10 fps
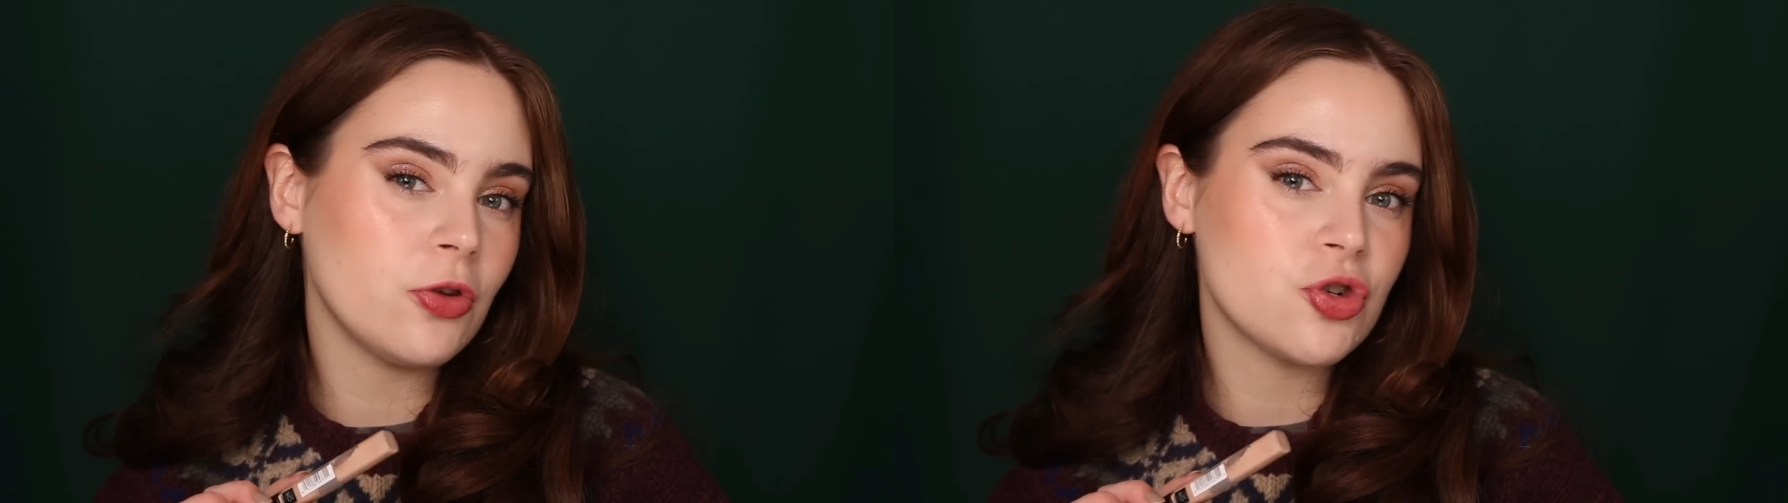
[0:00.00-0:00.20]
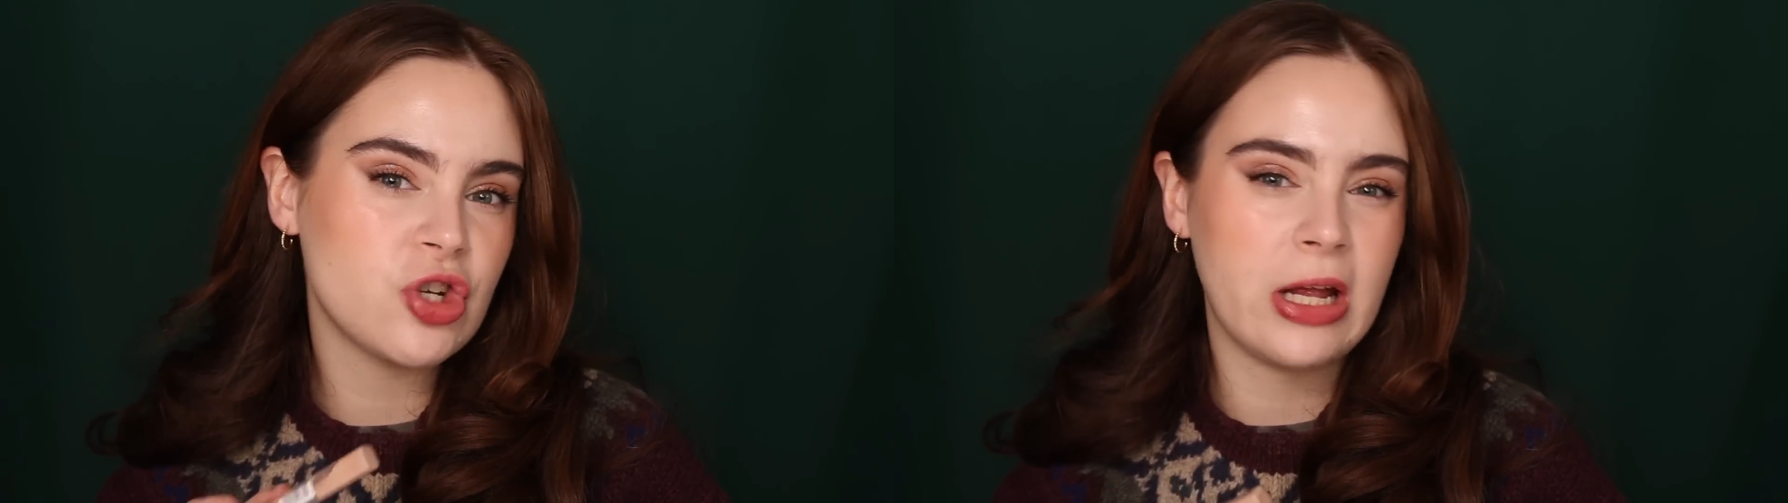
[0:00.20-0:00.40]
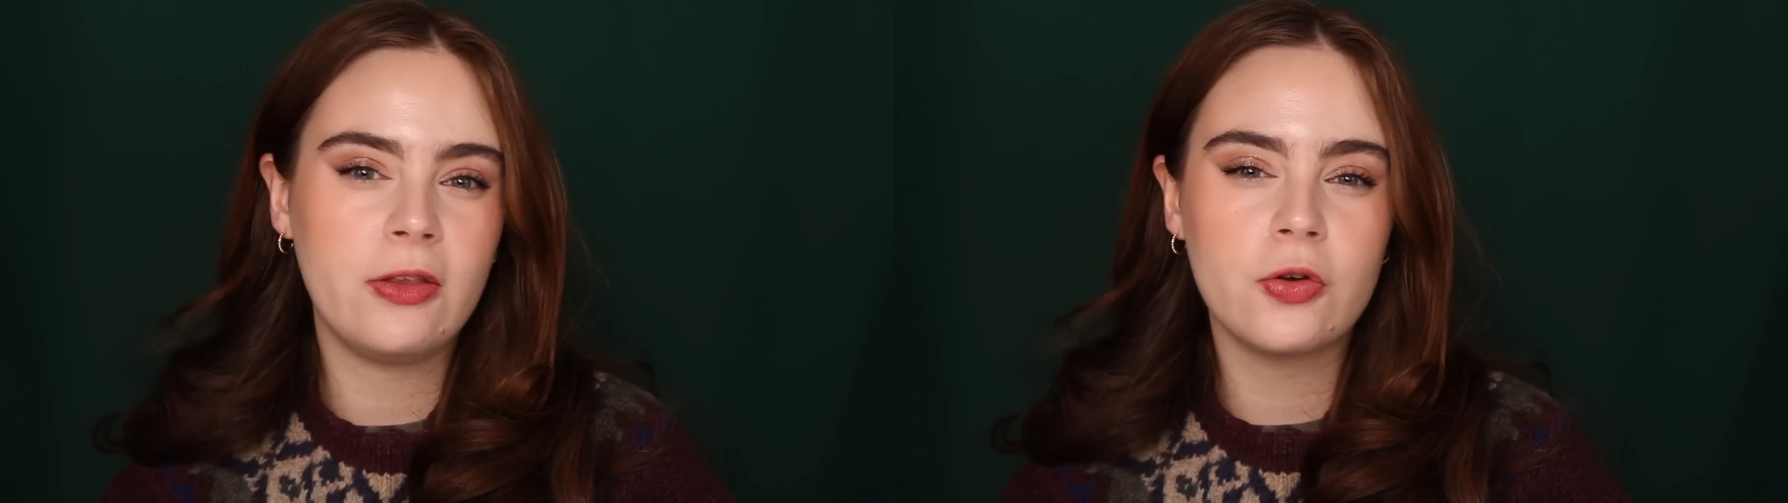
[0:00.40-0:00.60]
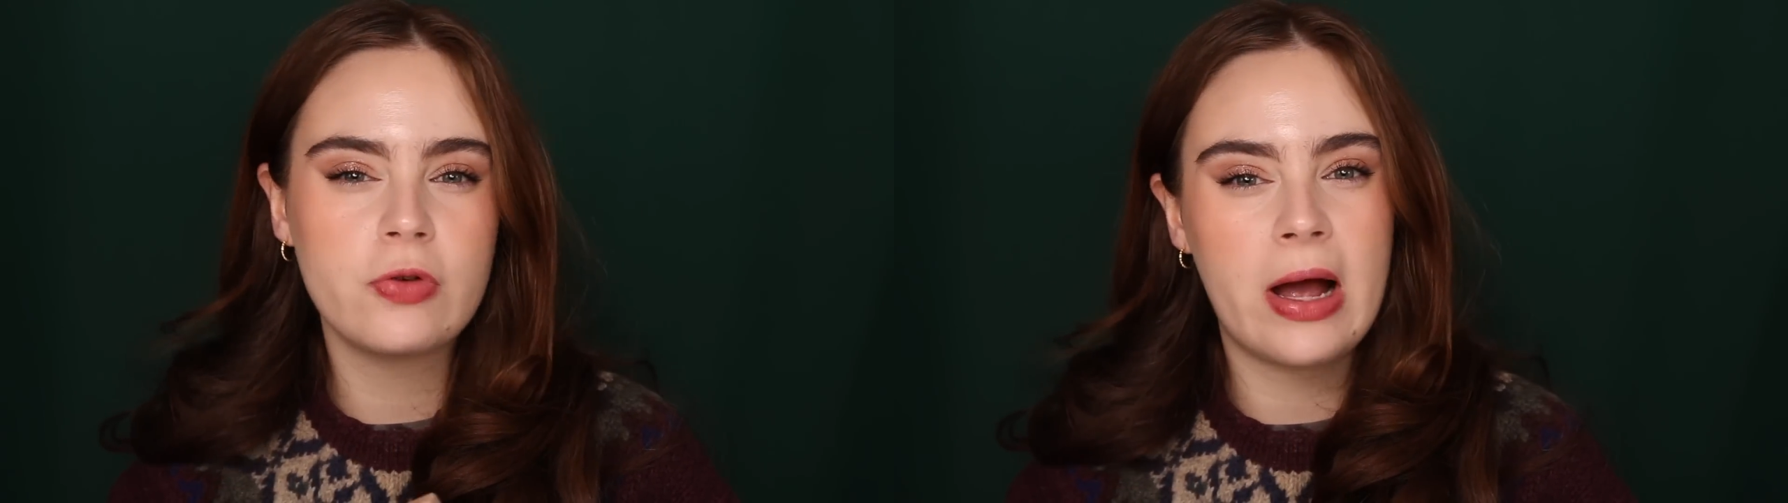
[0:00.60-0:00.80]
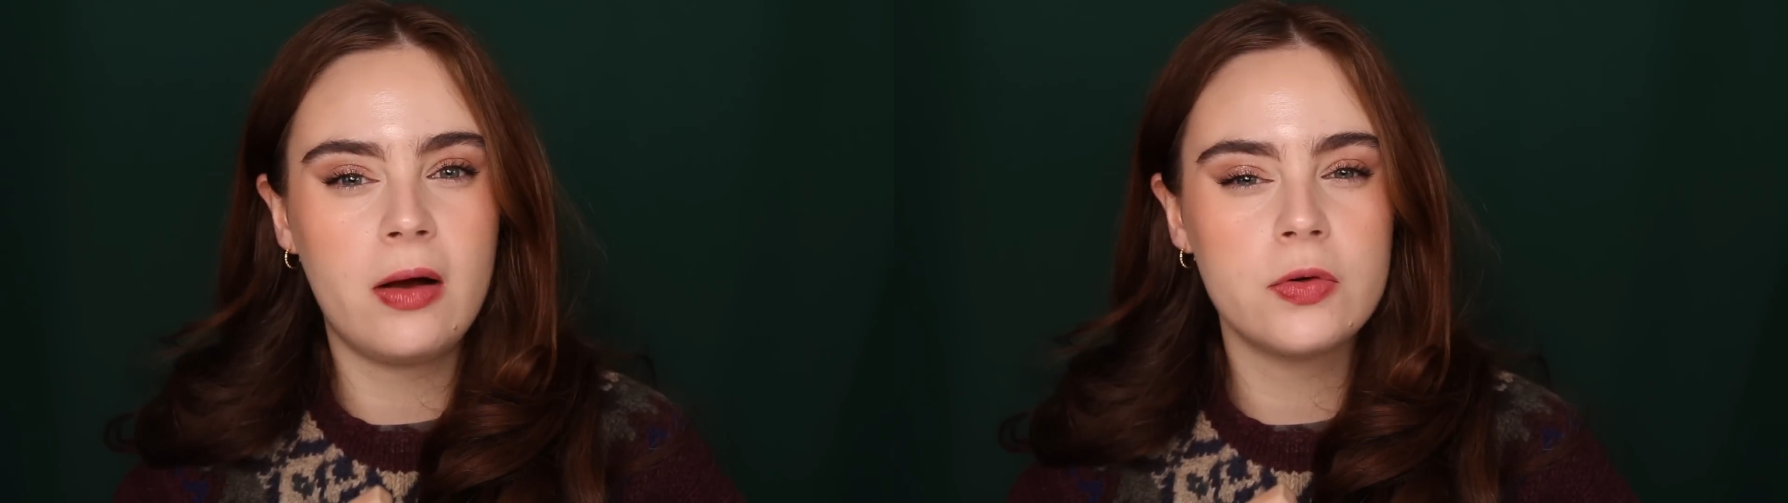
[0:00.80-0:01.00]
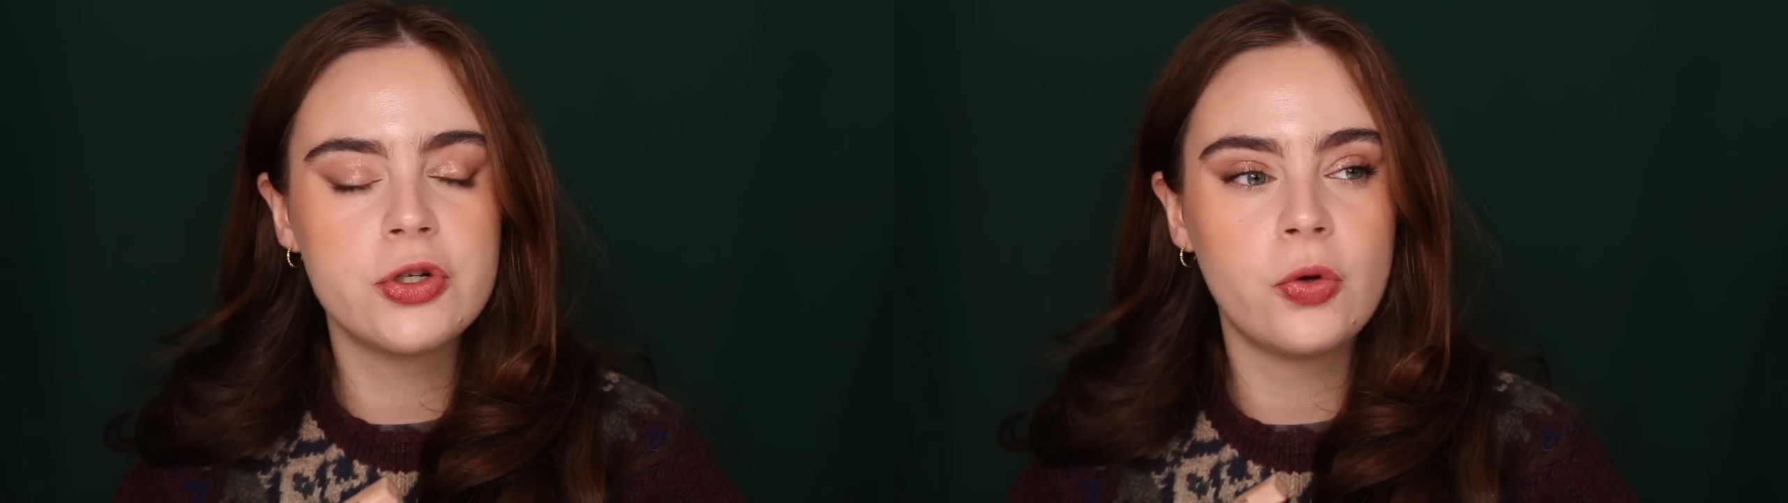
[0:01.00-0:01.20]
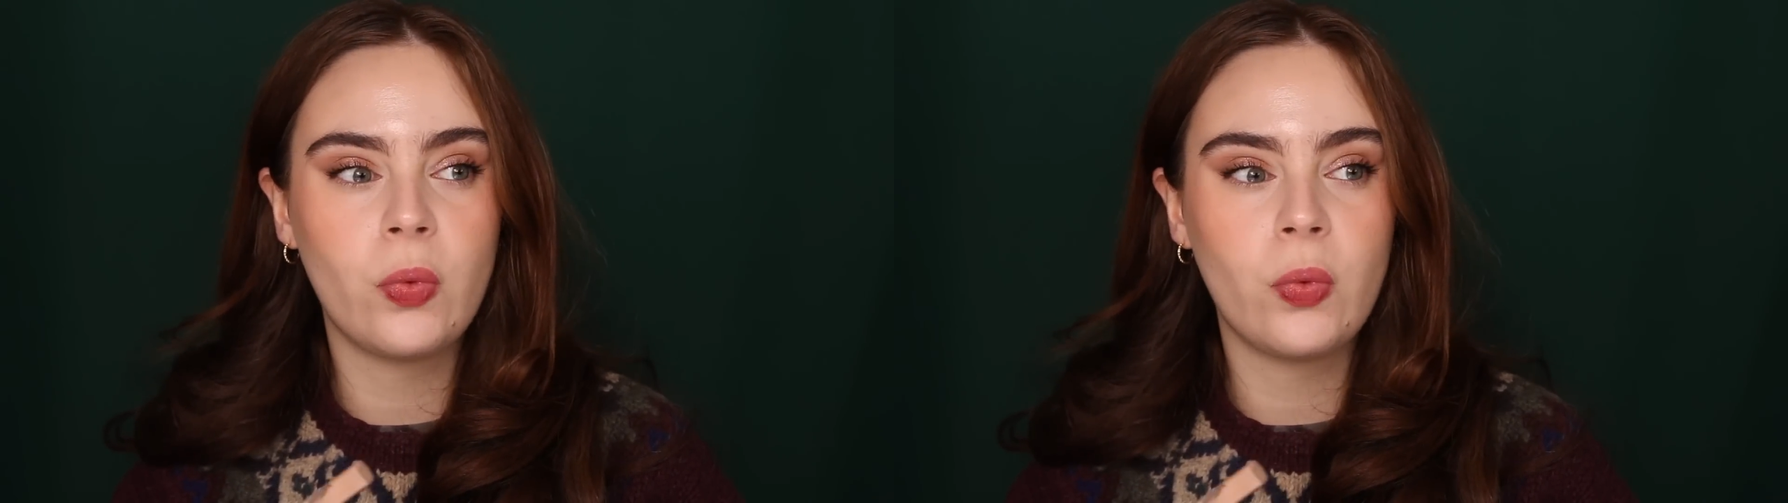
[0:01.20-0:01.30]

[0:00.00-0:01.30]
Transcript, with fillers: the shades around